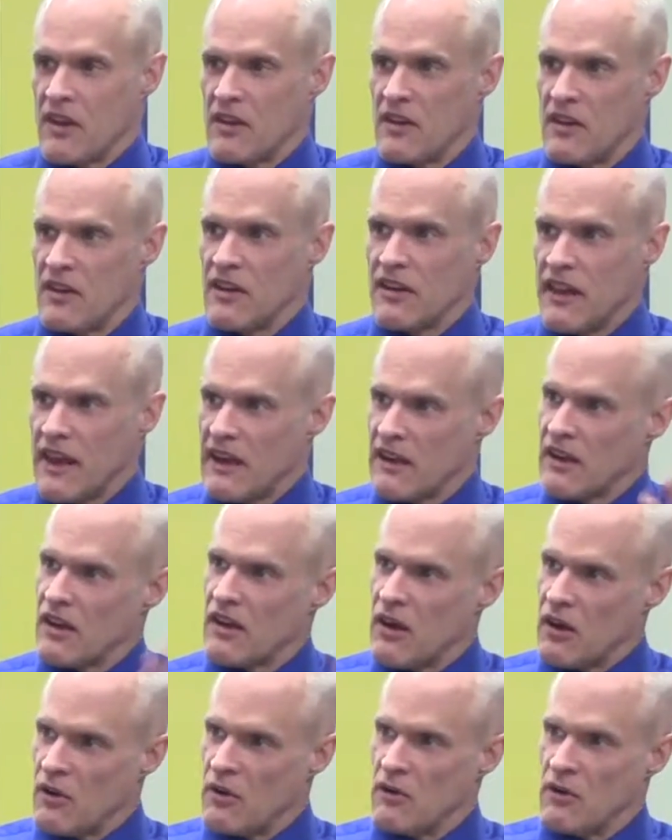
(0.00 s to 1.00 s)
you look at it and
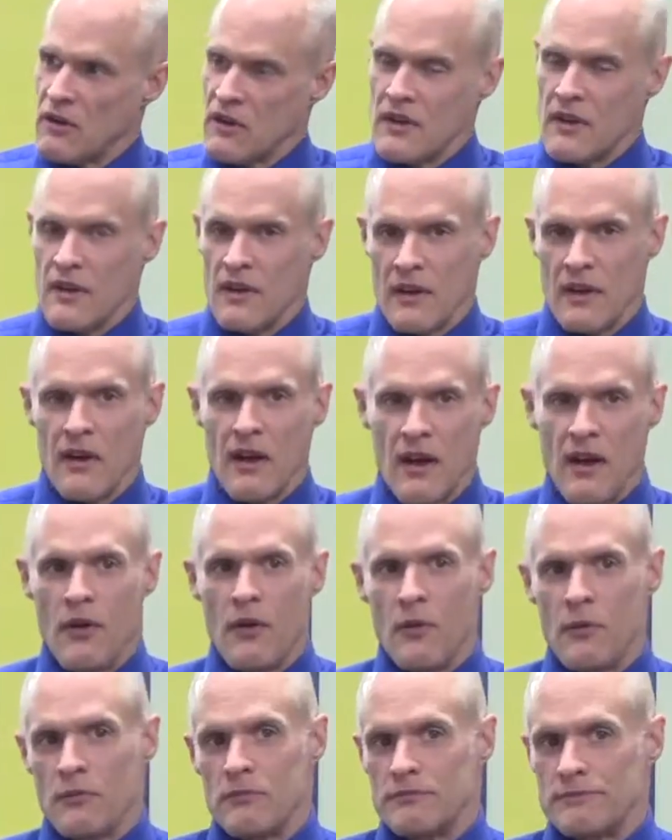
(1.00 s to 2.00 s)
go,
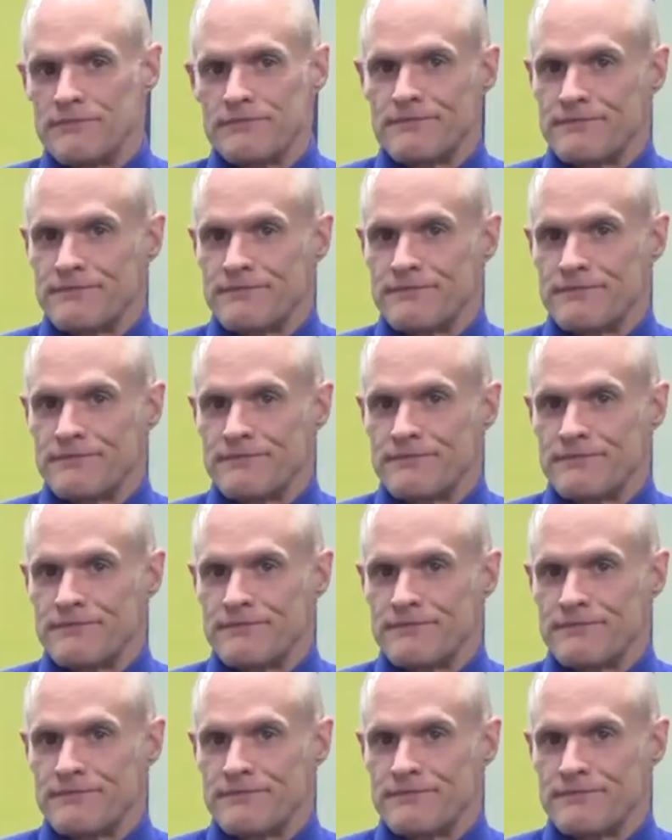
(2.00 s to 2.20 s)
oh,